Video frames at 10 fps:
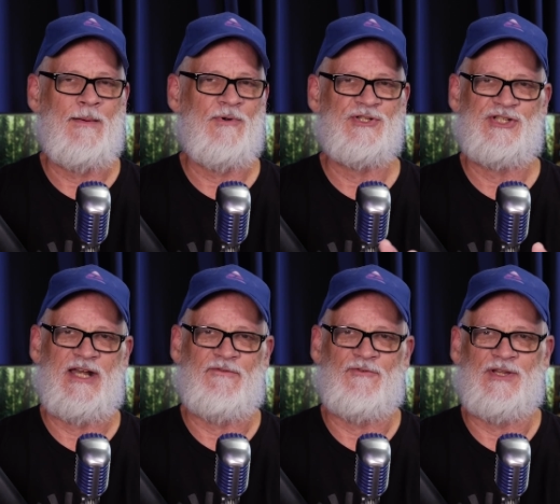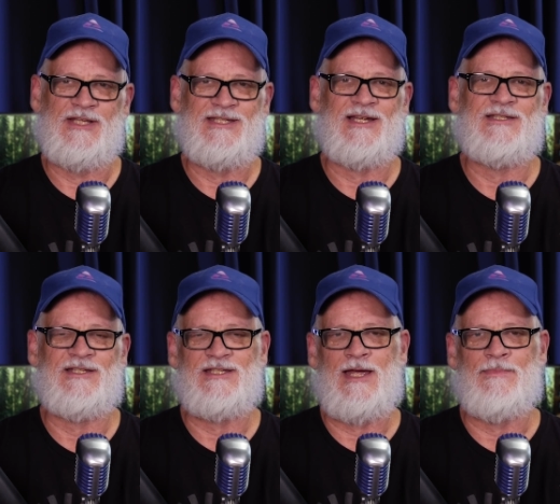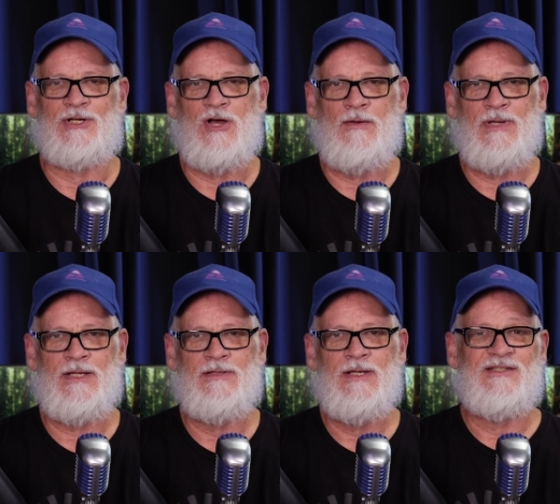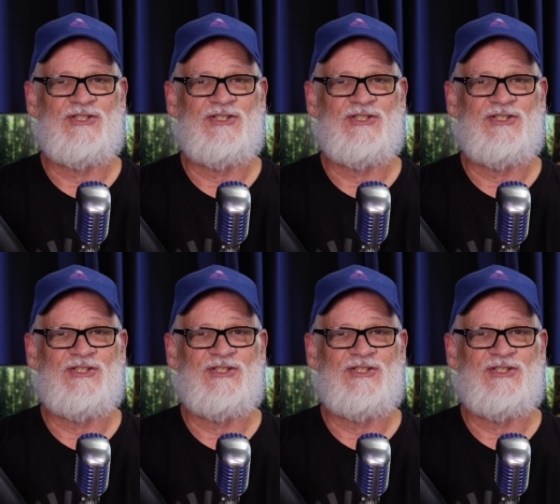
I appreciate everyone that takes the time to comment.